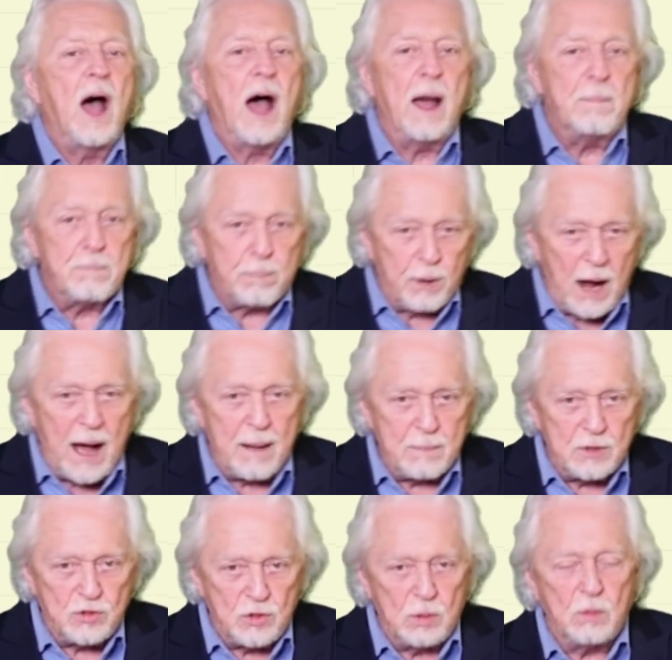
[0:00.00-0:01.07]
I
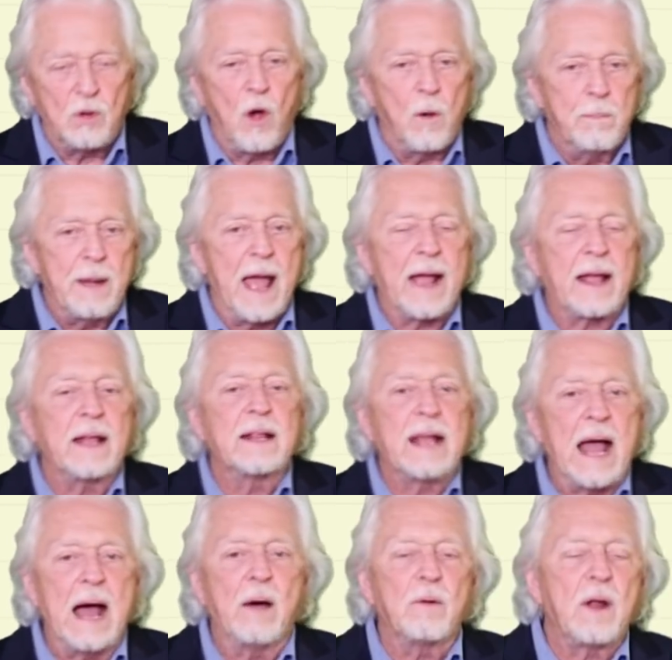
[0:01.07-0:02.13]
promise you, go back and
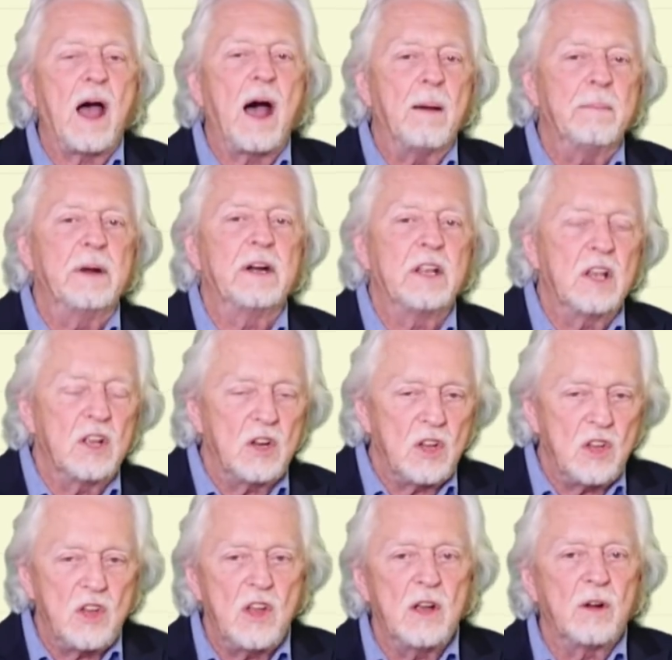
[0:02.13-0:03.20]
count how many in a
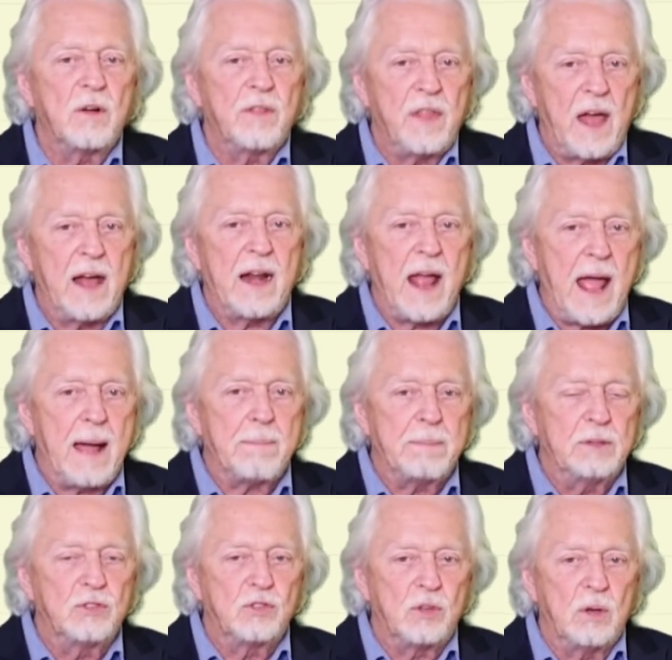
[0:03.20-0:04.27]
year that
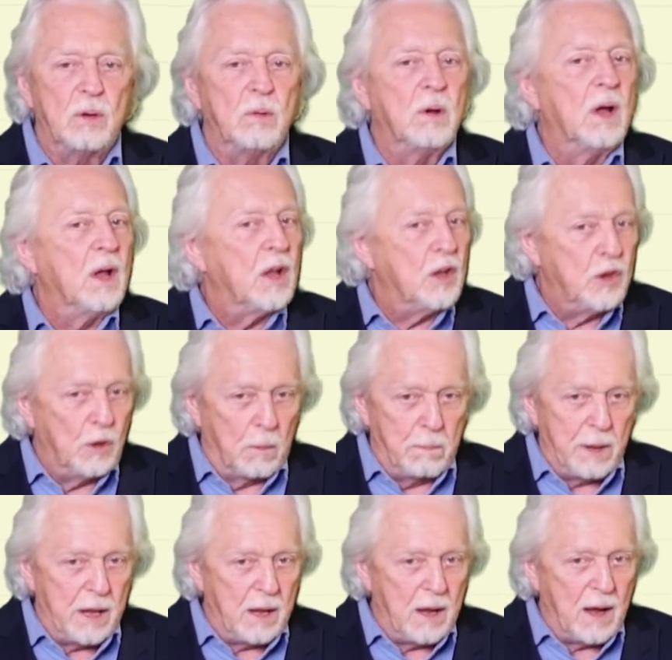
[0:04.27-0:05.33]
happens to. You'll
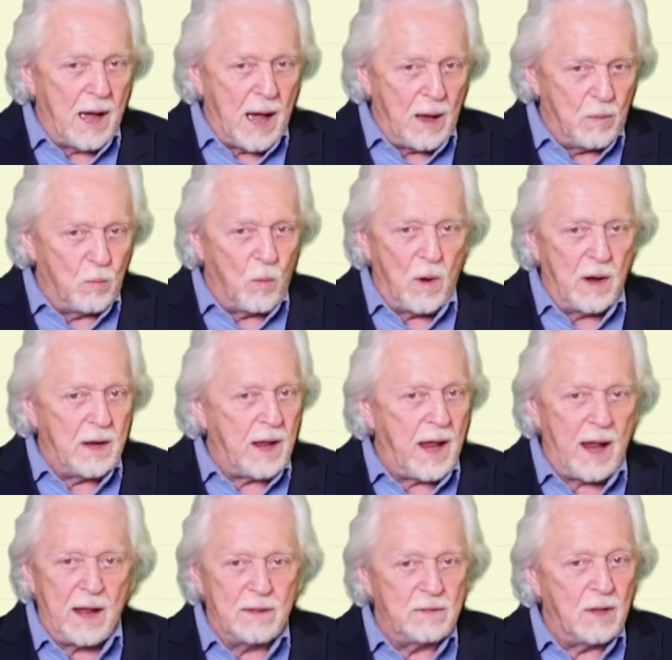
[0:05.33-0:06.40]
be, on one
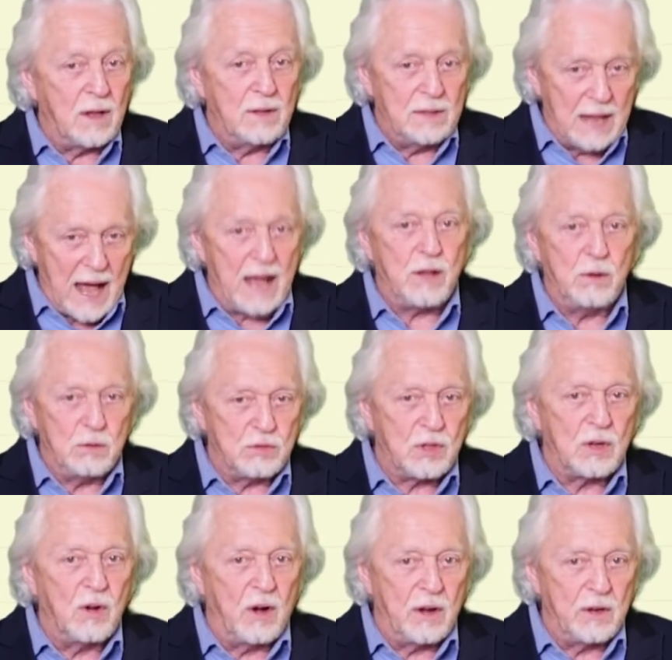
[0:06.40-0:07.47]
hand, not
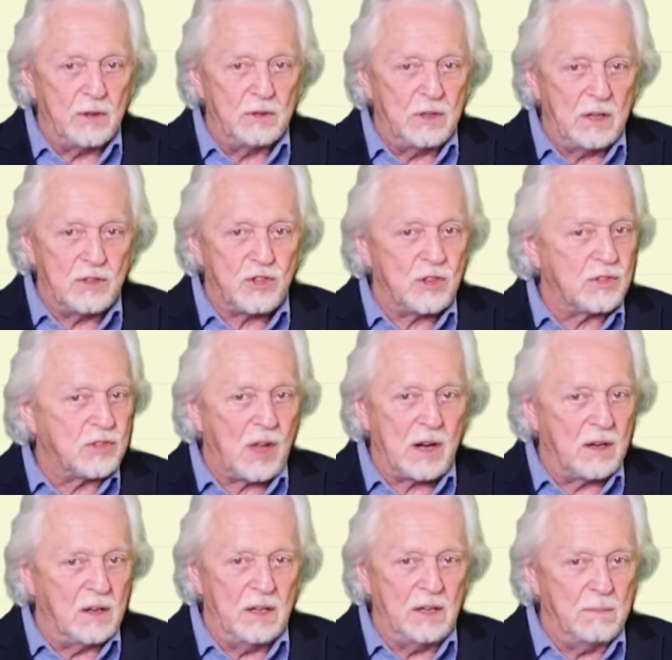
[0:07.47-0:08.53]
using all your digits on
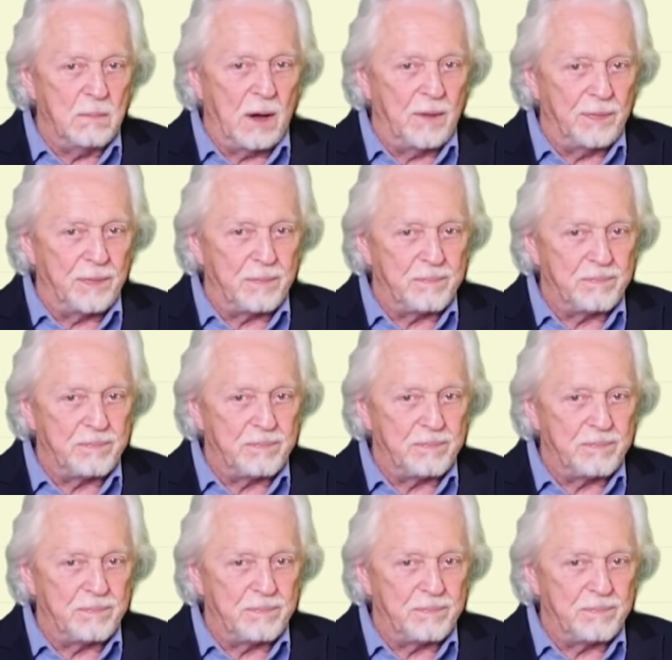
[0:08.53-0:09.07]
a lead month.